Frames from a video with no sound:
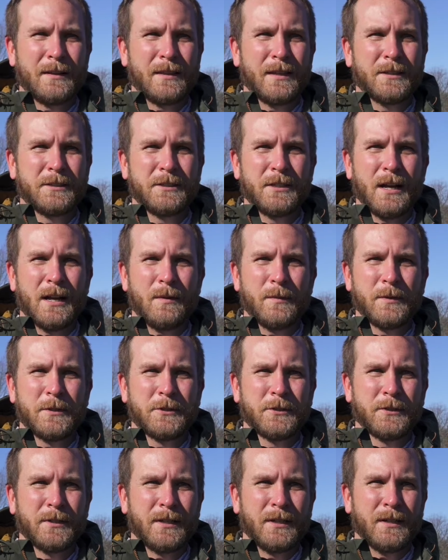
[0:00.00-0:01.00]
of that
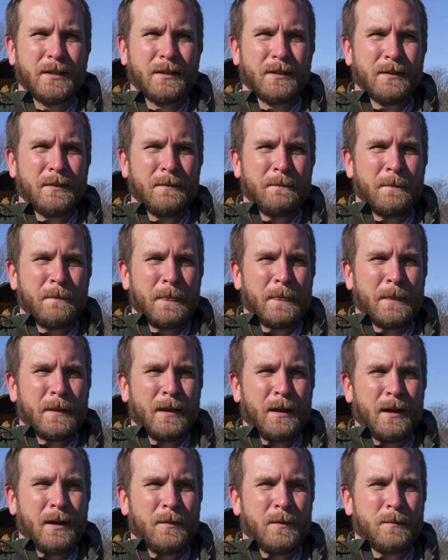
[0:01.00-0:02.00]
geometry
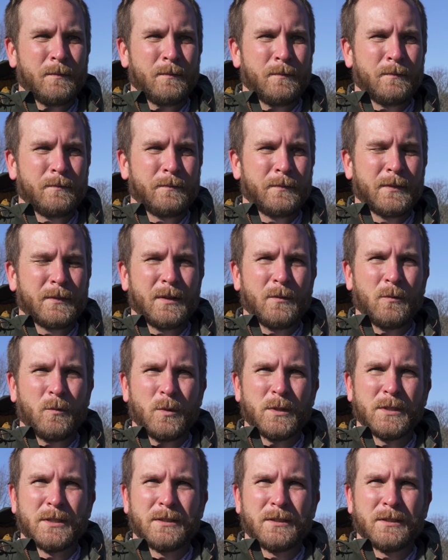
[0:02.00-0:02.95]
was